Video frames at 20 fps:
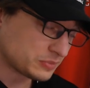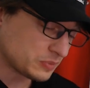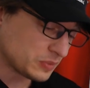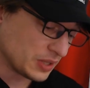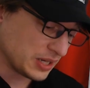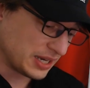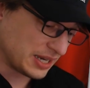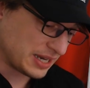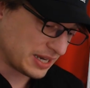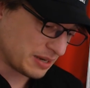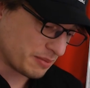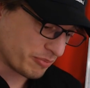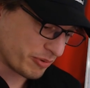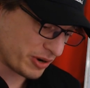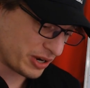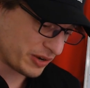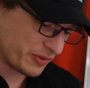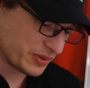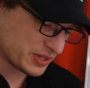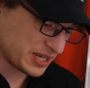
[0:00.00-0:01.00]
uh,
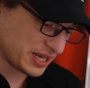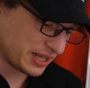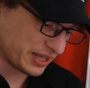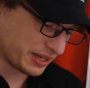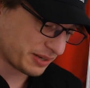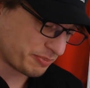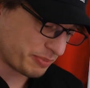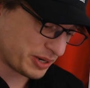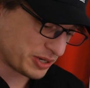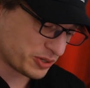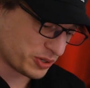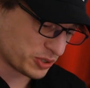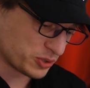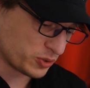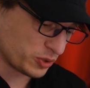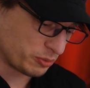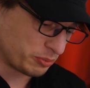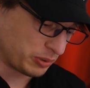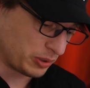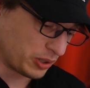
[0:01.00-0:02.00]
Brodie Retallick, Patrick
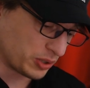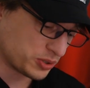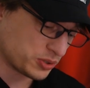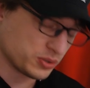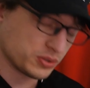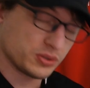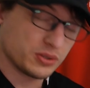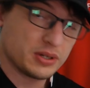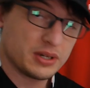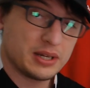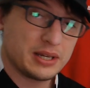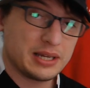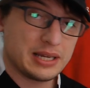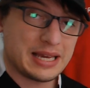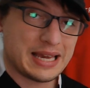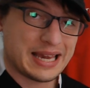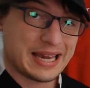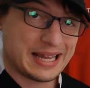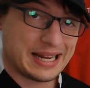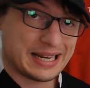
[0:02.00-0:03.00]
Tuipulotu,
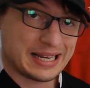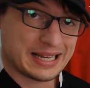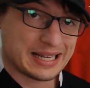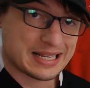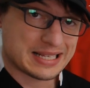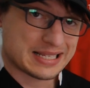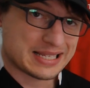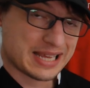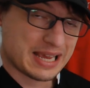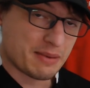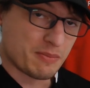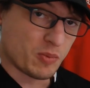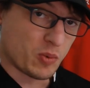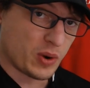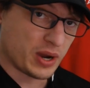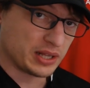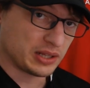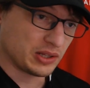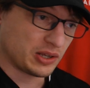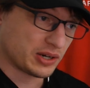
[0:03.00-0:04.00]
and uh, Sam
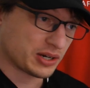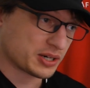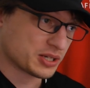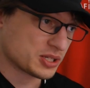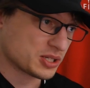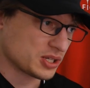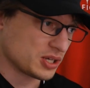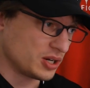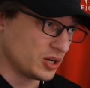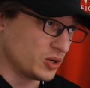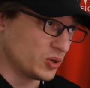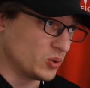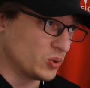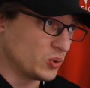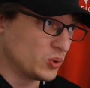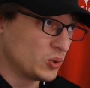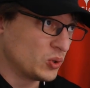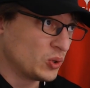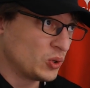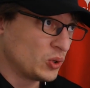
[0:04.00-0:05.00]
Whitelock.
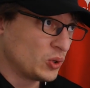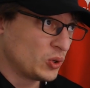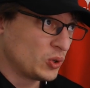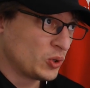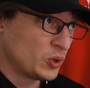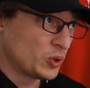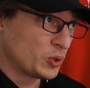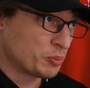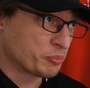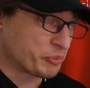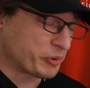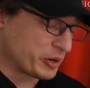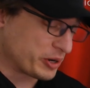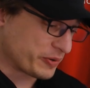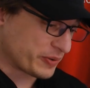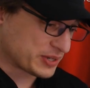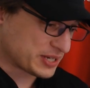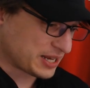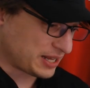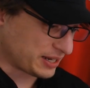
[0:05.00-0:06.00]
So Brodie
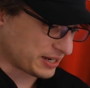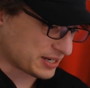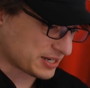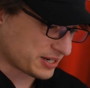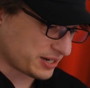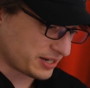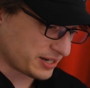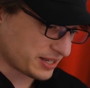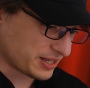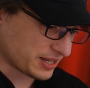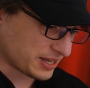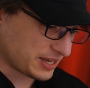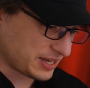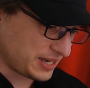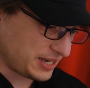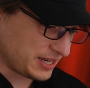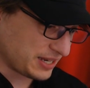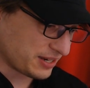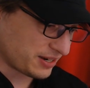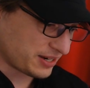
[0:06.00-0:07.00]
Retallick's kind of the
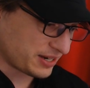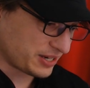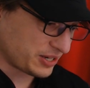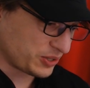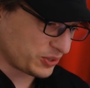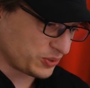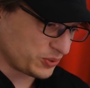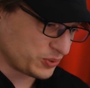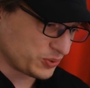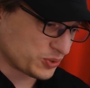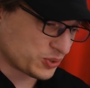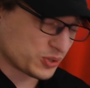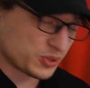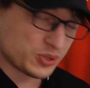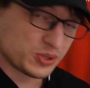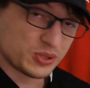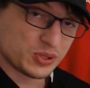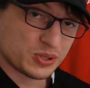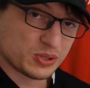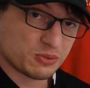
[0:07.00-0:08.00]
key guy
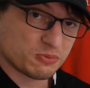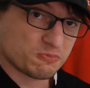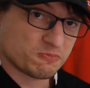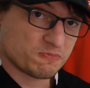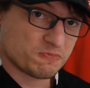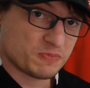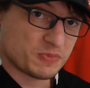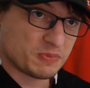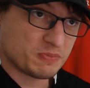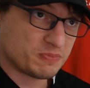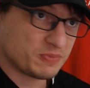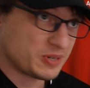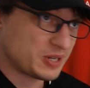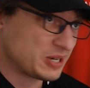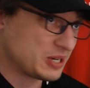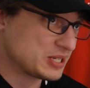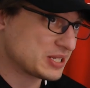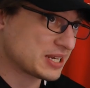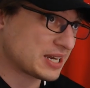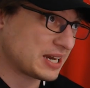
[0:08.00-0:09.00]
who's...
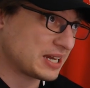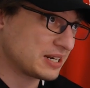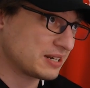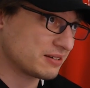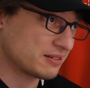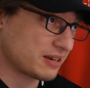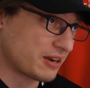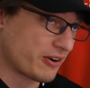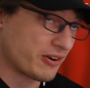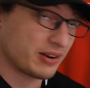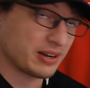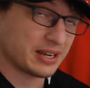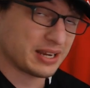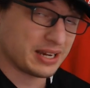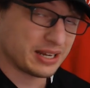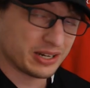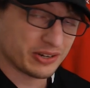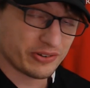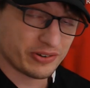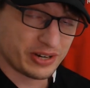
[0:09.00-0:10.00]
He's currently
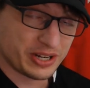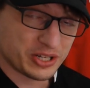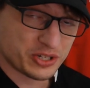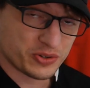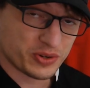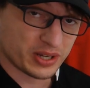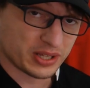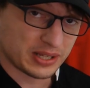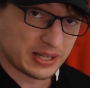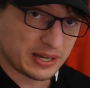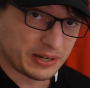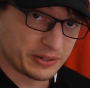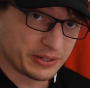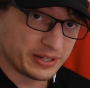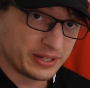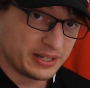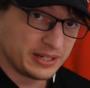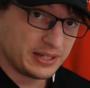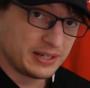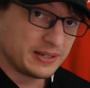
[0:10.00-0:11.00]
under an injury cloud,
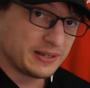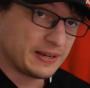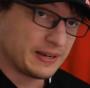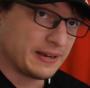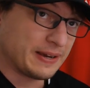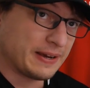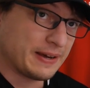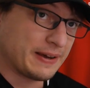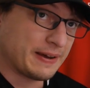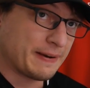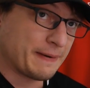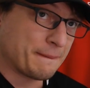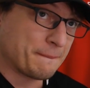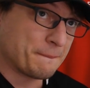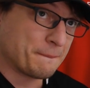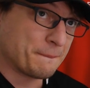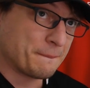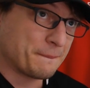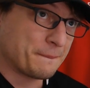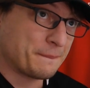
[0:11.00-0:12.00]

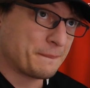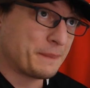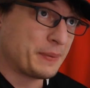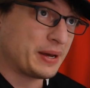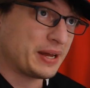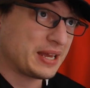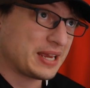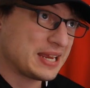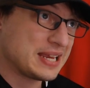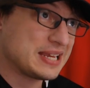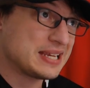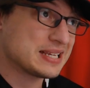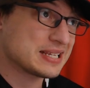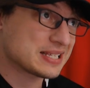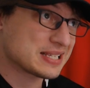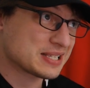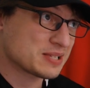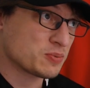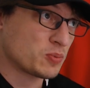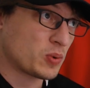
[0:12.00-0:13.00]
um, but he
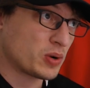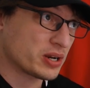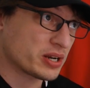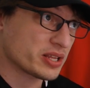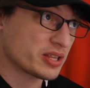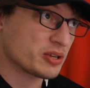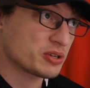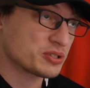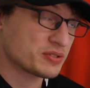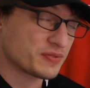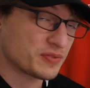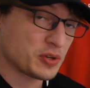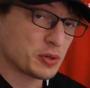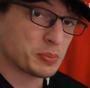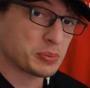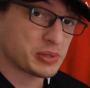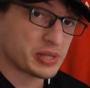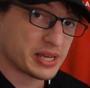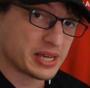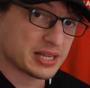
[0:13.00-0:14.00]
is one of those few
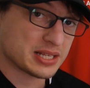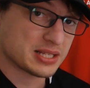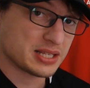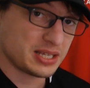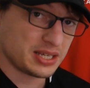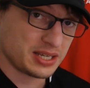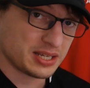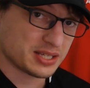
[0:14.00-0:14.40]
players that you